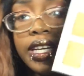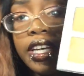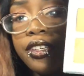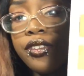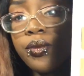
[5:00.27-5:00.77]
I
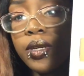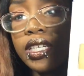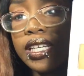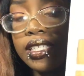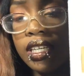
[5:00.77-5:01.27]
used
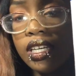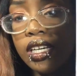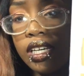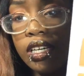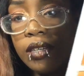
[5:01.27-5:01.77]
one as
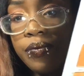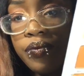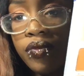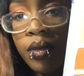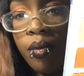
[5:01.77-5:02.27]
a
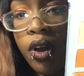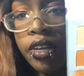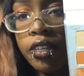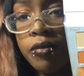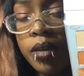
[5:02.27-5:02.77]

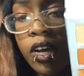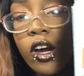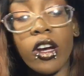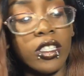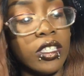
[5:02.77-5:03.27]
part of my
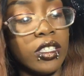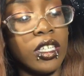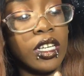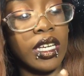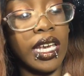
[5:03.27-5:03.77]
Harley
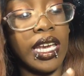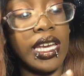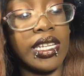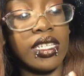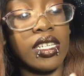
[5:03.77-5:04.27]
look,
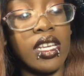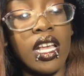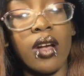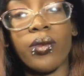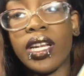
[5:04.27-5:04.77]
and
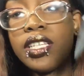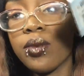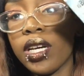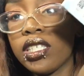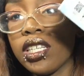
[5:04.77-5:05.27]
when I
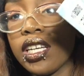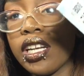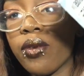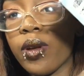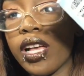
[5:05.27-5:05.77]
swatched it again,
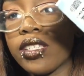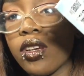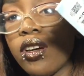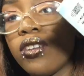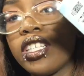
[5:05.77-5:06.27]
I realized,
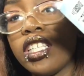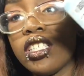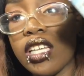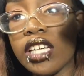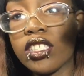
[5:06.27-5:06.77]
oh, it
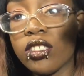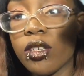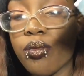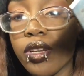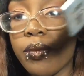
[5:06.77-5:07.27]
does actually
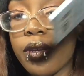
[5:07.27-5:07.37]
look pretty